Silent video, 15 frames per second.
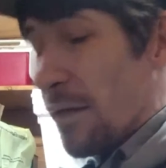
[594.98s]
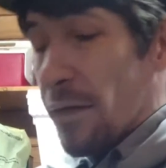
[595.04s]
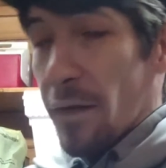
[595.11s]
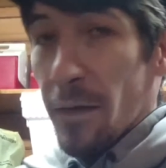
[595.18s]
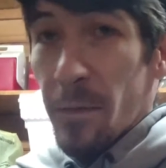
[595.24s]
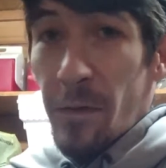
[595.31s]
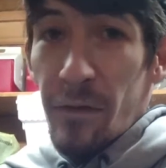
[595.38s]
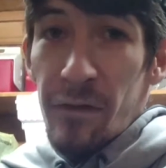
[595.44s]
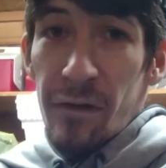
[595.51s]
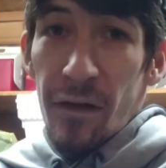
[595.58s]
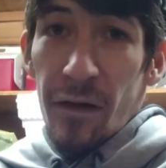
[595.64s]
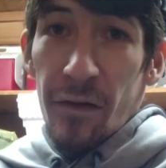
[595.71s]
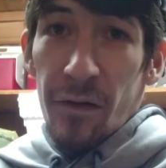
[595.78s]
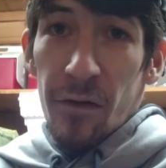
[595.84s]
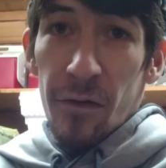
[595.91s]
I'm going to show
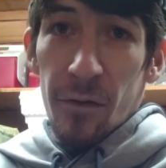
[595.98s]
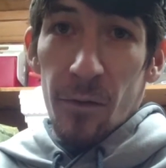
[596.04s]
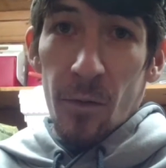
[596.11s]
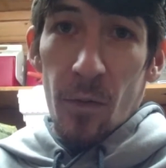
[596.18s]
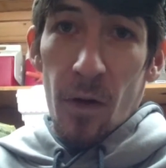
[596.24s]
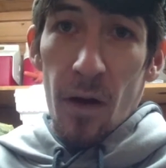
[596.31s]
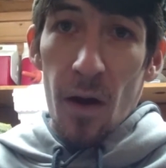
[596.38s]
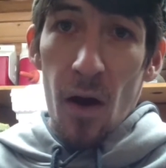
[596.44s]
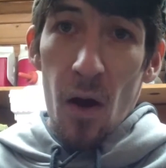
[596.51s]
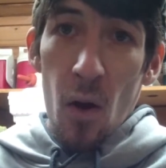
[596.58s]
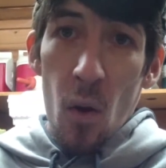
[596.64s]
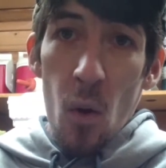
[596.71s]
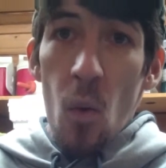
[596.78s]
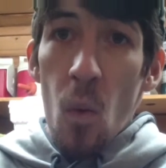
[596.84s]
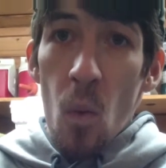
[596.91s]
you
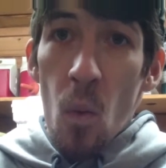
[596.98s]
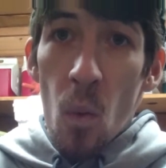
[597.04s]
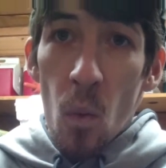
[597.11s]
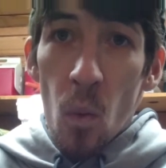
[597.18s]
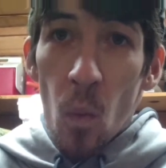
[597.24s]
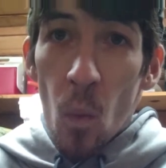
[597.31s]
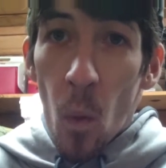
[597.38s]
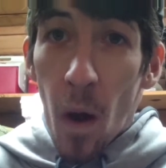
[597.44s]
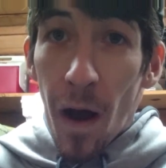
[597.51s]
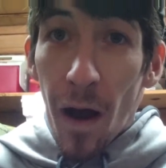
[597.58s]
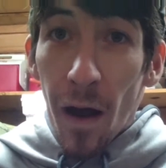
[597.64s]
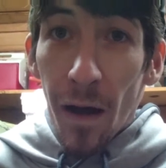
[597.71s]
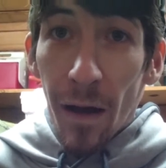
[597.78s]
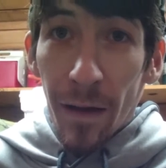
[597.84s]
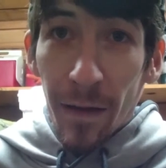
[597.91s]

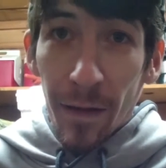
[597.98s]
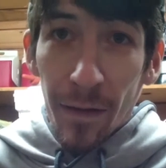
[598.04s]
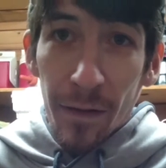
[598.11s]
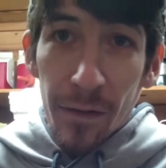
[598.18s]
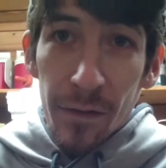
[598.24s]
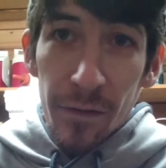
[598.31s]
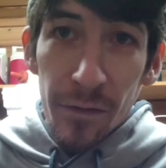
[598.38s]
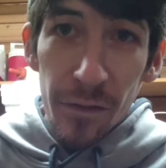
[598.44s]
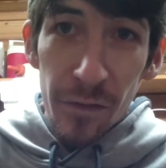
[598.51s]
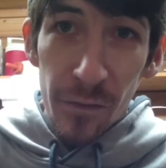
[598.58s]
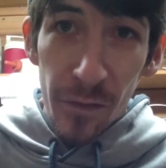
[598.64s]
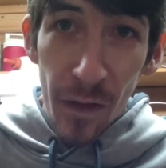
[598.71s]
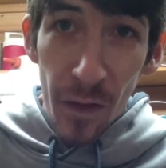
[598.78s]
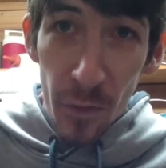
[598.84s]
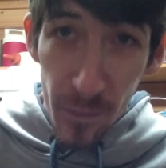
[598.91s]
why to use
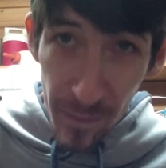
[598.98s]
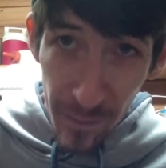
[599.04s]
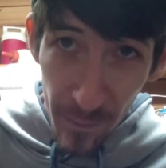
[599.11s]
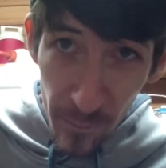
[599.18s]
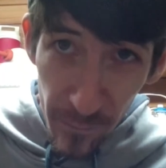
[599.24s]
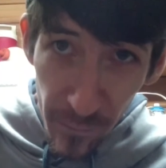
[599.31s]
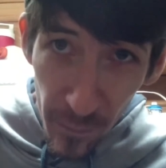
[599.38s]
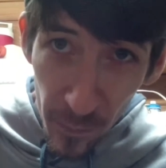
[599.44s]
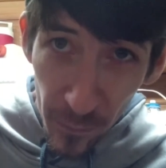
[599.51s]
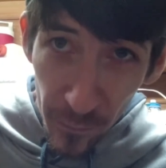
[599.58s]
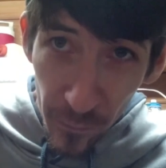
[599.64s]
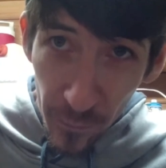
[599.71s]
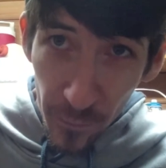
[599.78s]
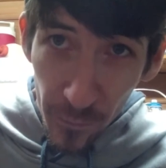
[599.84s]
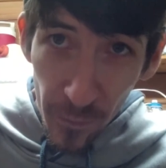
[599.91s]
an OEM Subaru